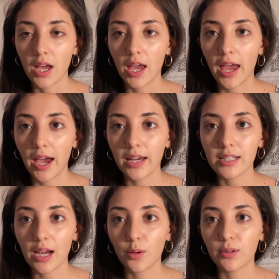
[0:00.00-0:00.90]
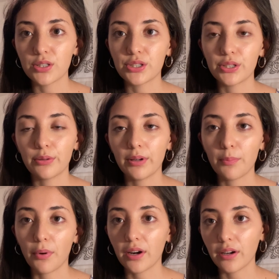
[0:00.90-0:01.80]
And I wish to
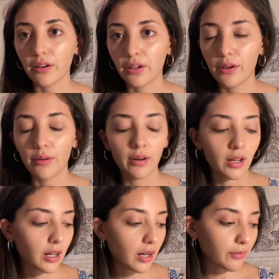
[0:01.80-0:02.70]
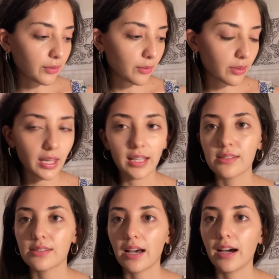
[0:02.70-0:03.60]
impart on you a few
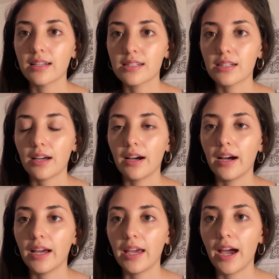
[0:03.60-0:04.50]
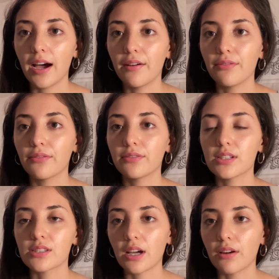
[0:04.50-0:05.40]
things that I have
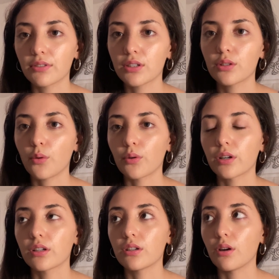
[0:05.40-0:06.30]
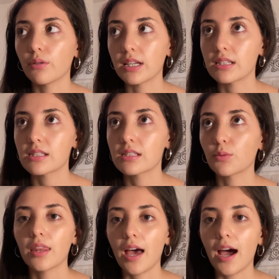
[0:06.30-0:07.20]
discovered or noticed
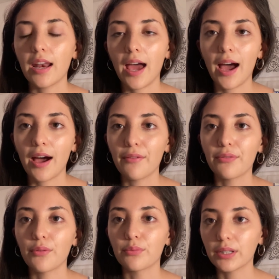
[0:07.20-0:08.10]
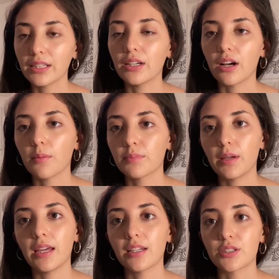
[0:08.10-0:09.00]
that have really helped
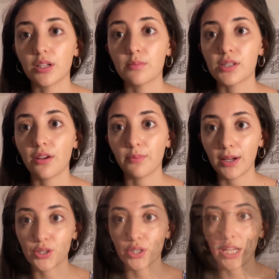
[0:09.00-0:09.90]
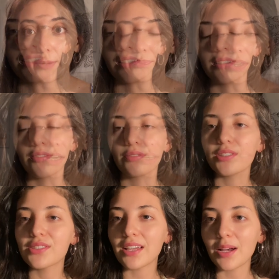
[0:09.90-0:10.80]
me in terms of my journey.
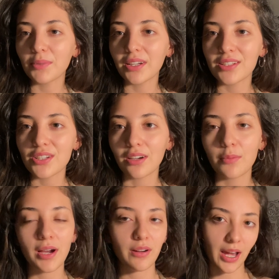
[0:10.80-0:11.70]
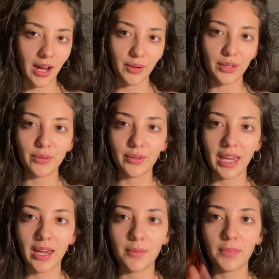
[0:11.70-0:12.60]
First, I'm gonna talk about how you
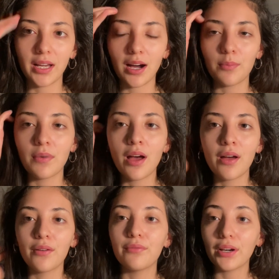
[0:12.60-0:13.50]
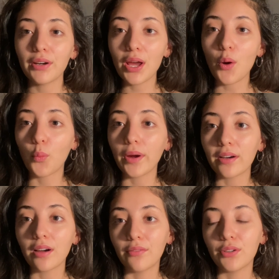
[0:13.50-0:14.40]
can become very
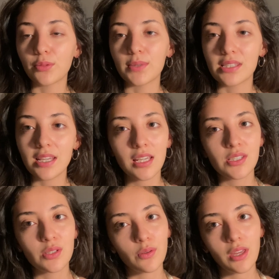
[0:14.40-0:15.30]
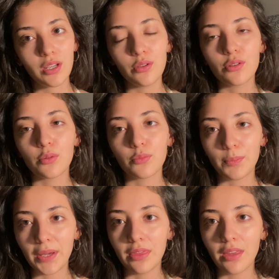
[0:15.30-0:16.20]
aware of your mistakes so that you don't
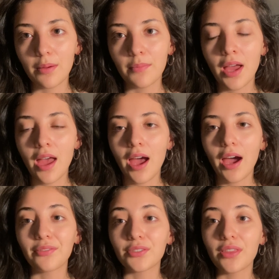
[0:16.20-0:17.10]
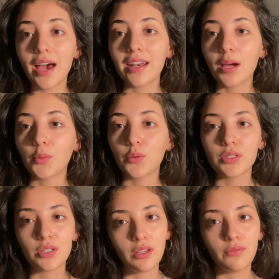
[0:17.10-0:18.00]
repeat them. After that, I'm going
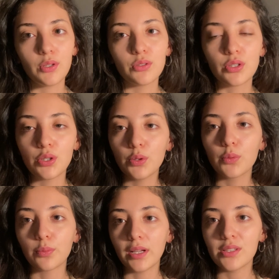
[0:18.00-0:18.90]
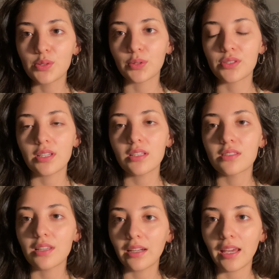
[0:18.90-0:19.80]
to give you 2 resources
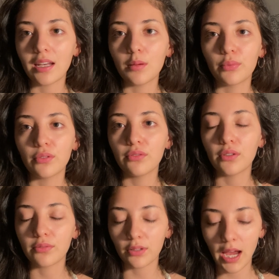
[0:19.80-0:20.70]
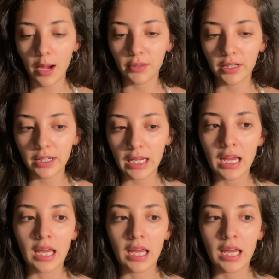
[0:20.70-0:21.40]
that can improve your vocabulary.